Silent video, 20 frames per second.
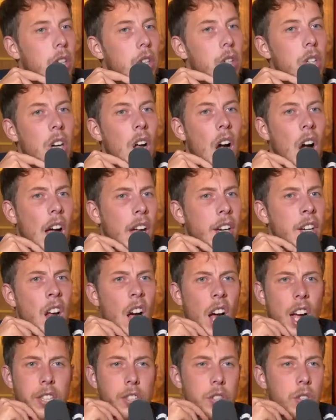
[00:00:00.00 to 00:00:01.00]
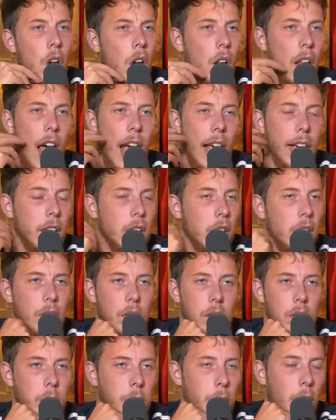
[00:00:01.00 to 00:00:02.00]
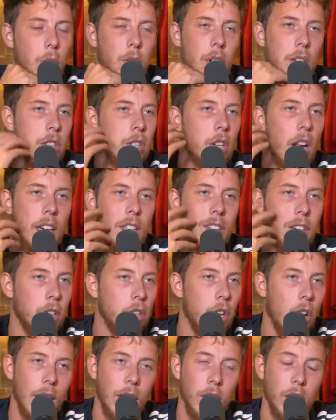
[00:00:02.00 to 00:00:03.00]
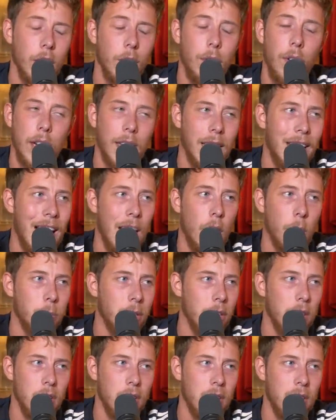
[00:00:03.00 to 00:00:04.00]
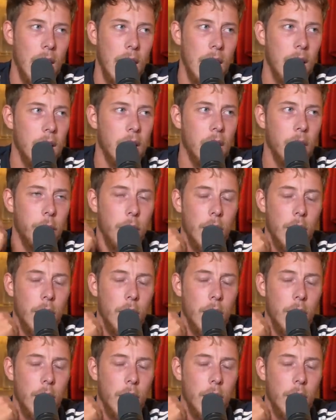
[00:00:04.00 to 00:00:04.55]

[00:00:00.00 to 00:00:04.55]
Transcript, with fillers: No, no, it's not like bro. It's it's not like you're in the fucking Alps and it's sitting in a